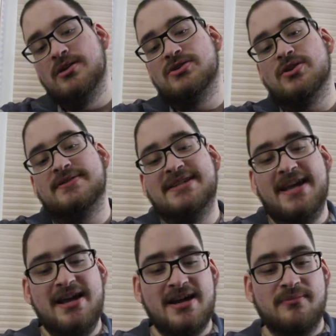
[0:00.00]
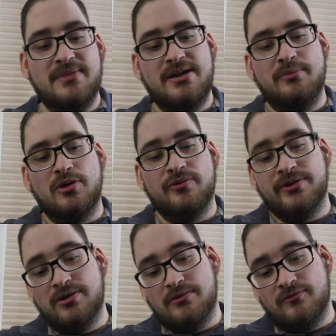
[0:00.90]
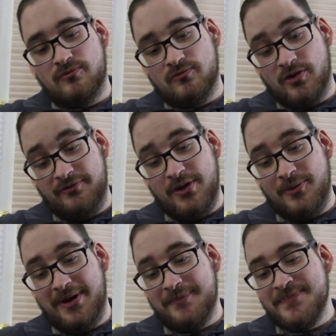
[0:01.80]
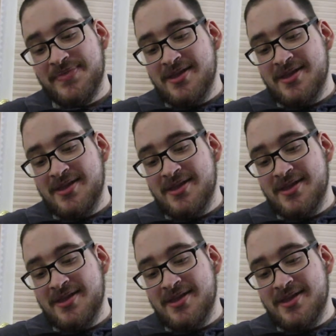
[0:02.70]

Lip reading: So today I'm going to be reviewing